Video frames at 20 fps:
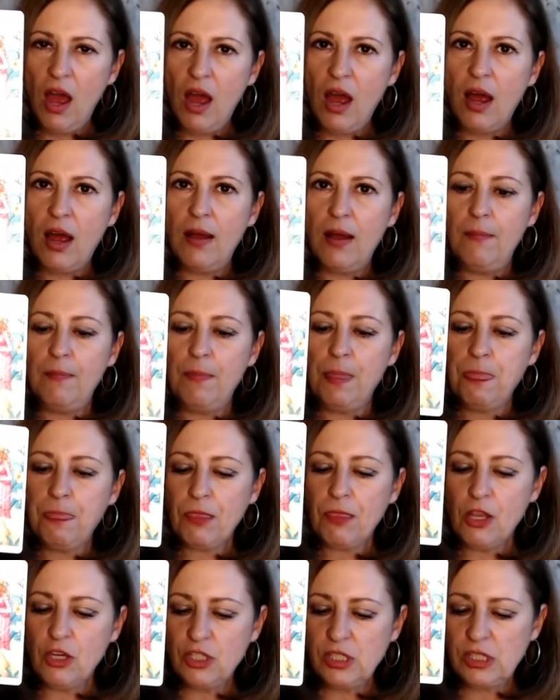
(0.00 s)
Um,
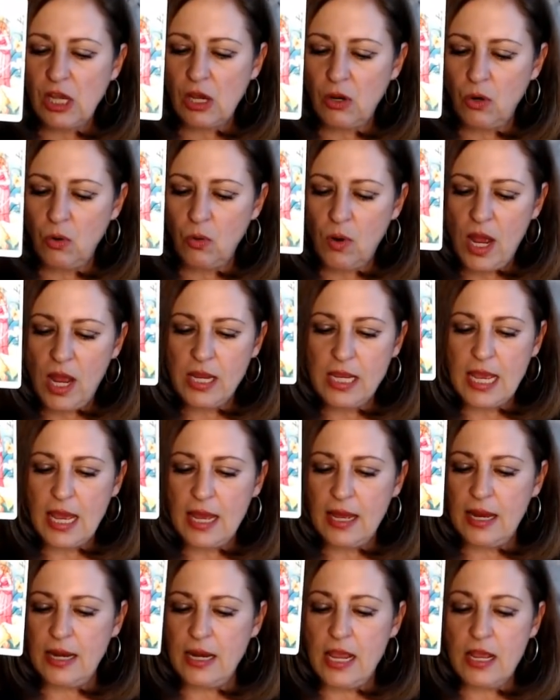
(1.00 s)
so
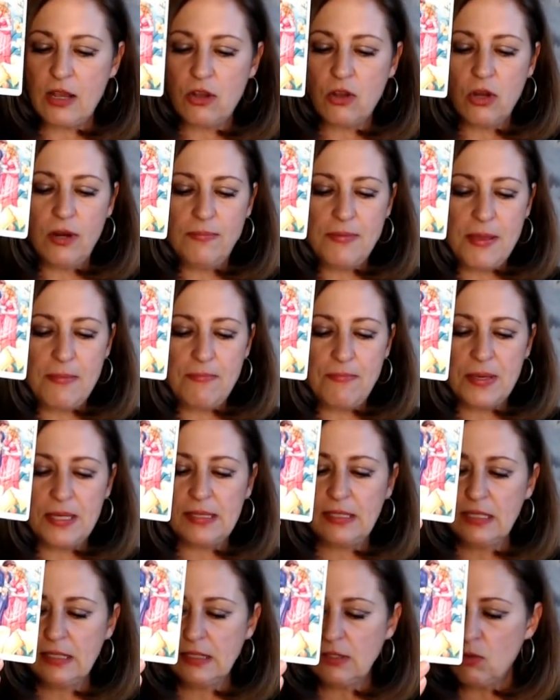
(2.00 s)
again, it could be
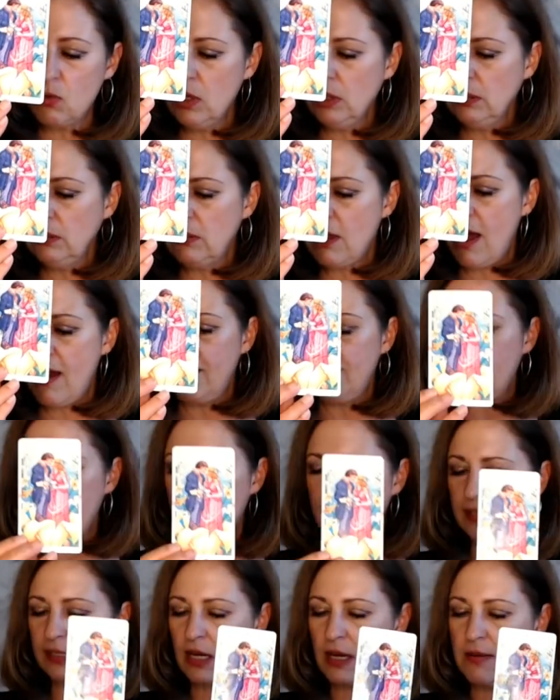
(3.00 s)
business or love.
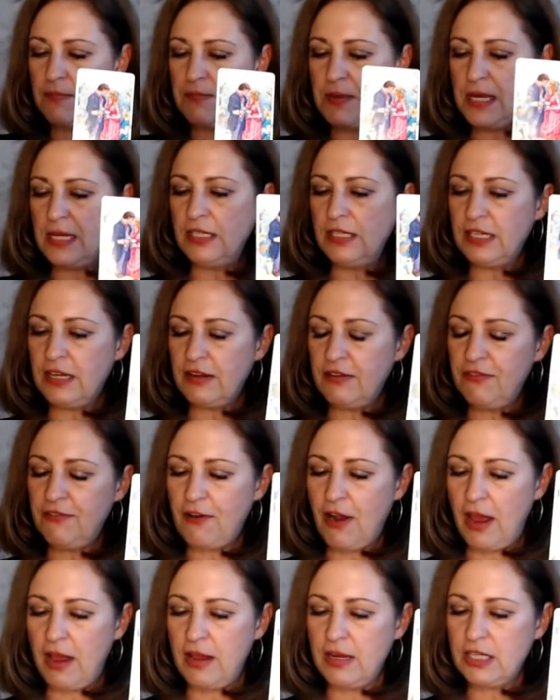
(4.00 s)
It's going to be
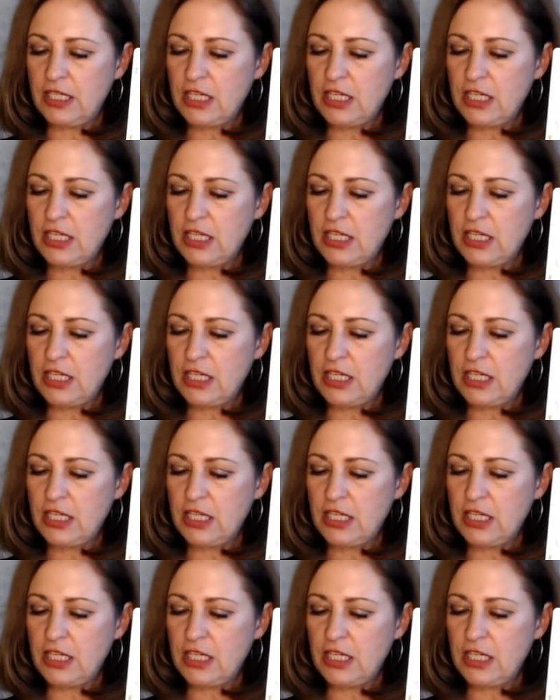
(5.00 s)
different,